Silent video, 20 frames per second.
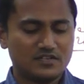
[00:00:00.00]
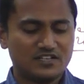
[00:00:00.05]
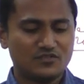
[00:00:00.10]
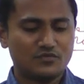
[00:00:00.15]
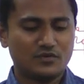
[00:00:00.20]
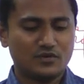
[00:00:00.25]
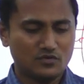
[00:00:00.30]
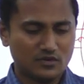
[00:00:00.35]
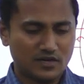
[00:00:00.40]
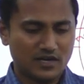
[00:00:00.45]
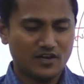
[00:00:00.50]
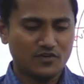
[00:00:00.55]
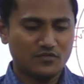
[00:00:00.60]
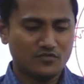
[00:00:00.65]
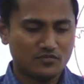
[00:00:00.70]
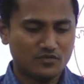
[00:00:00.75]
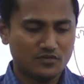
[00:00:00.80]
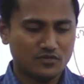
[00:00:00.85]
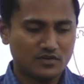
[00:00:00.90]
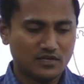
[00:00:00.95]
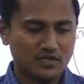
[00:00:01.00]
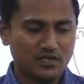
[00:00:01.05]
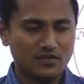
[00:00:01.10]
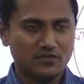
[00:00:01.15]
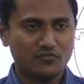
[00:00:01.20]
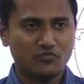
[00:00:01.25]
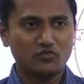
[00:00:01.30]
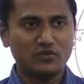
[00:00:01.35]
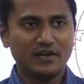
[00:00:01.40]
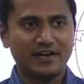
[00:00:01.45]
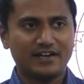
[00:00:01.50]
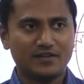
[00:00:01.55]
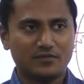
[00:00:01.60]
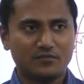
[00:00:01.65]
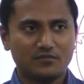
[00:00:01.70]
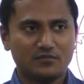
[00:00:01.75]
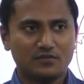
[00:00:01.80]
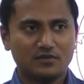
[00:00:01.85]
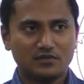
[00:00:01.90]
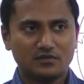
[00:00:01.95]
any food
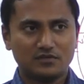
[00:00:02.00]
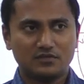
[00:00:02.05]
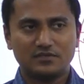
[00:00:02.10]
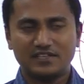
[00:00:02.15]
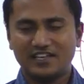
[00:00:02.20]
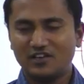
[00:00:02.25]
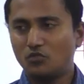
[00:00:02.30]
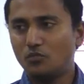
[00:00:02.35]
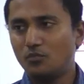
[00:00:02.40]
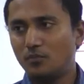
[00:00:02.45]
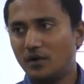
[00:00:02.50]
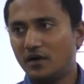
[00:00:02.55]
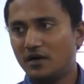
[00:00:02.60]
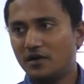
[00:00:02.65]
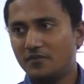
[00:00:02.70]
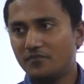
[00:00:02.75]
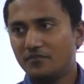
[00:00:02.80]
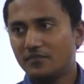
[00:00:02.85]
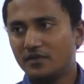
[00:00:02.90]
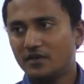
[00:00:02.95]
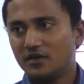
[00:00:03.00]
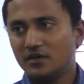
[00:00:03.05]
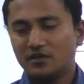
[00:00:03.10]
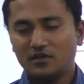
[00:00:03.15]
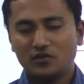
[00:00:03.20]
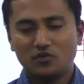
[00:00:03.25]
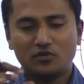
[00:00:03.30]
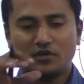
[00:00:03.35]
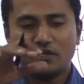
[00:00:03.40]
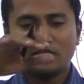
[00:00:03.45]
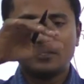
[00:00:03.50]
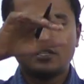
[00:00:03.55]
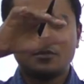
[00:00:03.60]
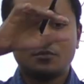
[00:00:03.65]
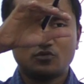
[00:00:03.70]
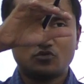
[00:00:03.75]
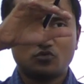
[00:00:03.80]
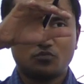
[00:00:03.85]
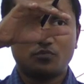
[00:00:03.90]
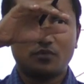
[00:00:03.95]
item, say upma, you take this
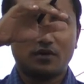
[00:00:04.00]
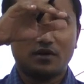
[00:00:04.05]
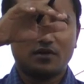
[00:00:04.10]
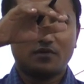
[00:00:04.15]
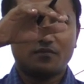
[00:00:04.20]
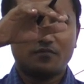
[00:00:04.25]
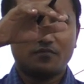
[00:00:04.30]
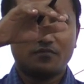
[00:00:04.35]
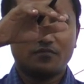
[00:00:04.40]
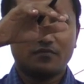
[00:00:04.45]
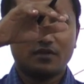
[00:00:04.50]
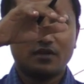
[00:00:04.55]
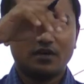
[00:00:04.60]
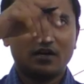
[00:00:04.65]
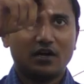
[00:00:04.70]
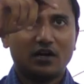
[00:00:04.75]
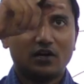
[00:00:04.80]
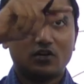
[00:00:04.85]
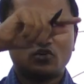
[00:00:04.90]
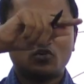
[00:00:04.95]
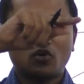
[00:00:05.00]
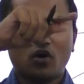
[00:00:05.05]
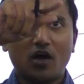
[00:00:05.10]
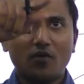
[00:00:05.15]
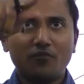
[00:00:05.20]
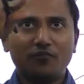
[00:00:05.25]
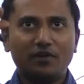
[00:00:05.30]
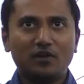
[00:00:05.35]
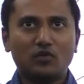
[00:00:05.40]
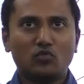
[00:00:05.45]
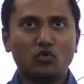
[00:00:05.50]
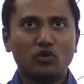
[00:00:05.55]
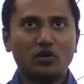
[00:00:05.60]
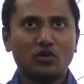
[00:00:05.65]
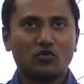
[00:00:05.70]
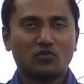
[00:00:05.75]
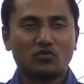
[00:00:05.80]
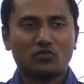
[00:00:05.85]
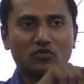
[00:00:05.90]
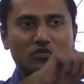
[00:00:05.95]
much upma, top will cool
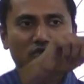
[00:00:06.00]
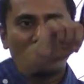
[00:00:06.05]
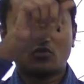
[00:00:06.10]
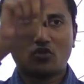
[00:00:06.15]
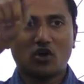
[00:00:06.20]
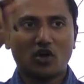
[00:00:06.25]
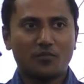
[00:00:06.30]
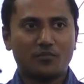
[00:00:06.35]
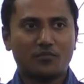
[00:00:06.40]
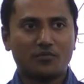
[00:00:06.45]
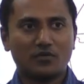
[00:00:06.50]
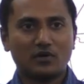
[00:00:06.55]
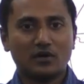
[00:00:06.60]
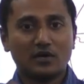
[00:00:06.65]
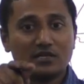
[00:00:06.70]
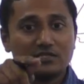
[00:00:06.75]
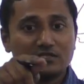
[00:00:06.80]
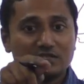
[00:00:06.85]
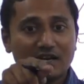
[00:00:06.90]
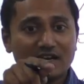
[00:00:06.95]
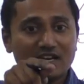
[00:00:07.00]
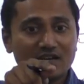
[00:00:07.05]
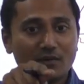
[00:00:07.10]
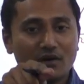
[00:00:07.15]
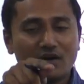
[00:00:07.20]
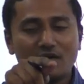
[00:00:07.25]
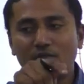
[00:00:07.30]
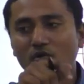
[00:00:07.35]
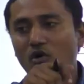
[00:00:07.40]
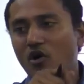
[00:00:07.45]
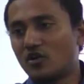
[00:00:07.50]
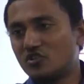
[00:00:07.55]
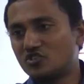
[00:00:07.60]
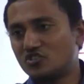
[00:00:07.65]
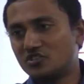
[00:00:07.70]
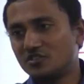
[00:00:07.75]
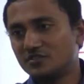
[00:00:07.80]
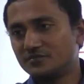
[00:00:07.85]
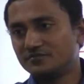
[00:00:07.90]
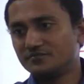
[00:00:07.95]
down, top, center part will be
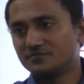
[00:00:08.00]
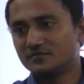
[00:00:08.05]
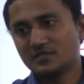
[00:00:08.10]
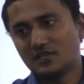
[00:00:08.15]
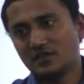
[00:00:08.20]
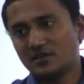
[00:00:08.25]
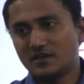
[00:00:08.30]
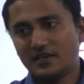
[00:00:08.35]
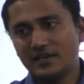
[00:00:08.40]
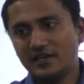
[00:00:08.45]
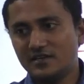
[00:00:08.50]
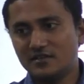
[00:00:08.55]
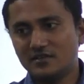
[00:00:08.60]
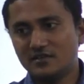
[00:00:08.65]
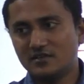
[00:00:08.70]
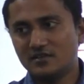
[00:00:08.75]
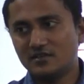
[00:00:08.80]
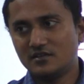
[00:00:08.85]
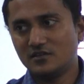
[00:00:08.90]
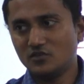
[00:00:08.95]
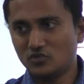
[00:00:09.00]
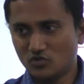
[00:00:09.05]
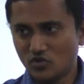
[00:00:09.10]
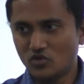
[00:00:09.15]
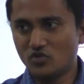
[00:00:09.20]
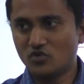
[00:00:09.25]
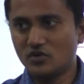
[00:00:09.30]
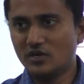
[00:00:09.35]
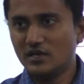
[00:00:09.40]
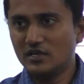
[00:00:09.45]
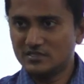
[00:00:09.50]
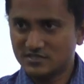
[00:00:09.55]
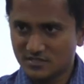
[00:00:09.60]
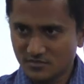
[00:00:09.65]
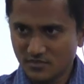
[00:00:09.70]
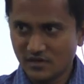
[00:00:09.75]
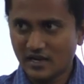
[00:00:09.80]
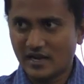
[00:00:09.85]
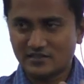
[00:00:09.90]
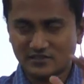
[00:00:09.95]
hot, right? You know, no,
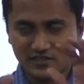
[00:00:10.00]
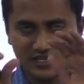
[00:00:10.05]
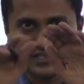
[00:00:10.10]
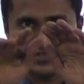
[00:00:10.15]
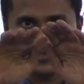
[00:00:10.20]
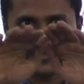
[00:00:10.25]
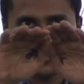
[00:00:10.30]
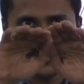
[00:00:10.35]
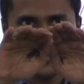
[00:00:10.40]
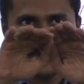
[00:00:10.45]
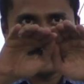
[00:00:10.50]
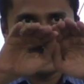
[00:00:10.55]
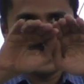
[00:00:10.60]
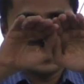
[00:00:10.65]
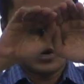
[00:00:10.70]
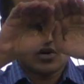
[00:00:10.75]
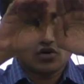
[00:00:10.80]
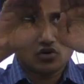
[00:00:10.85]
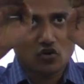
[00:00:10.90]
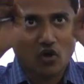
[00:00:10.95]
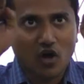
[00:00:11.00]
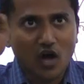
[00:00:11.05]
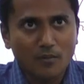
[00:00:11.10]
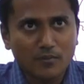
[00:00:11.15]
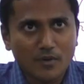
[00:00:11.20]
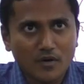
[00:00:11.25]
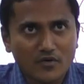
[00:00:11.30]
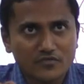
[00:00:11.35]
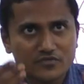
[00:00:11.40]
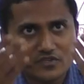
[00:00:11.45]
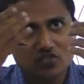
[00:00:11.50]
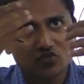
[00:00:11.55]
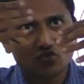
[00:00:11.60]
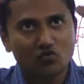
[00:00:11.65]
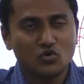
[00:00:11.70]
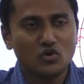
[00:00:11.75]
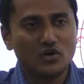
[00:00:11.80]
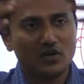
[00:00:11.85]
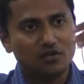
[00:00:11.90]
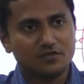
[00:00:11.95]
similar Earth also, top of this
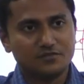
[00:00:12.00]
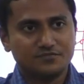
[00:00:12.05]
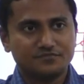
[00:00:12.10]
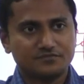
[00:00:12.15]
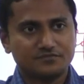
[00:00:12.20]
cooled